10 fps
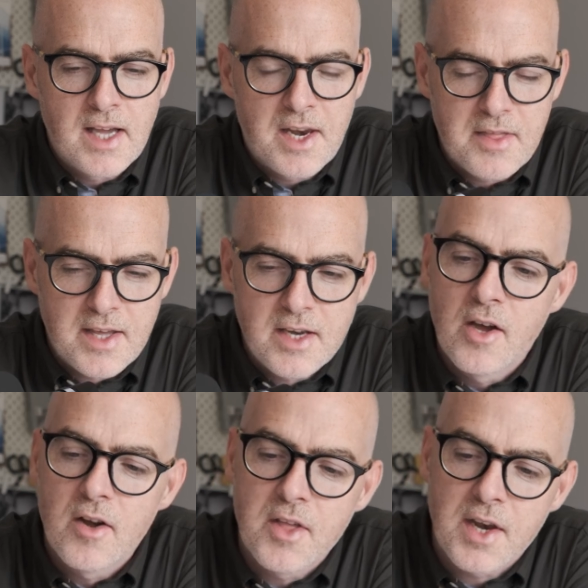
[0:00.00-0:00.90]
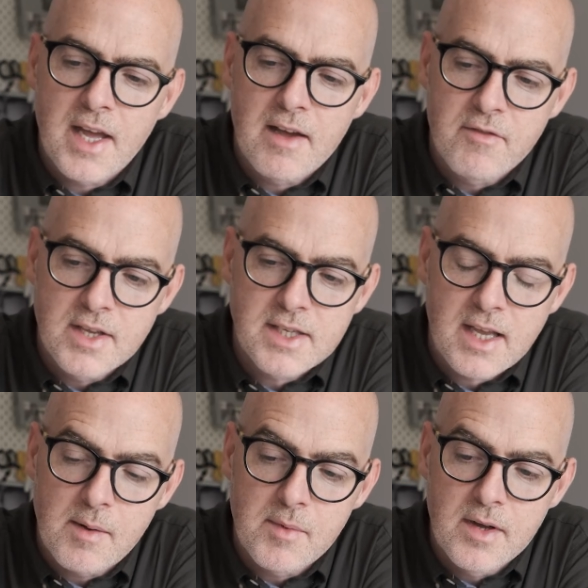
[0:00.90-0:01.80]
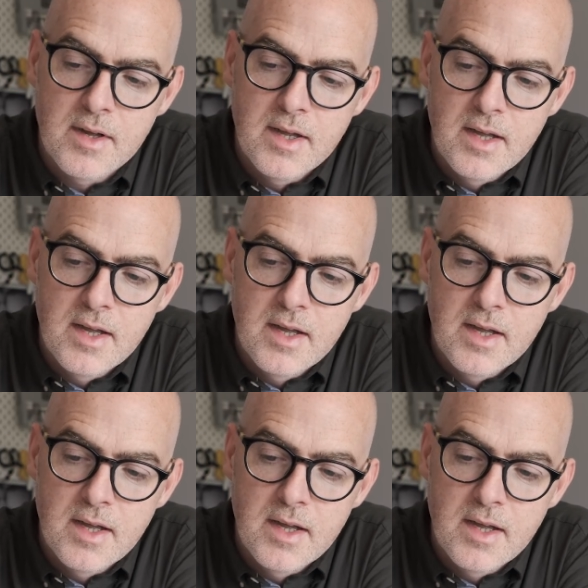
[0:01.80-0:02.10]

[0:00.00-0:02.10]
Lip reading: And I think now that I have this camera,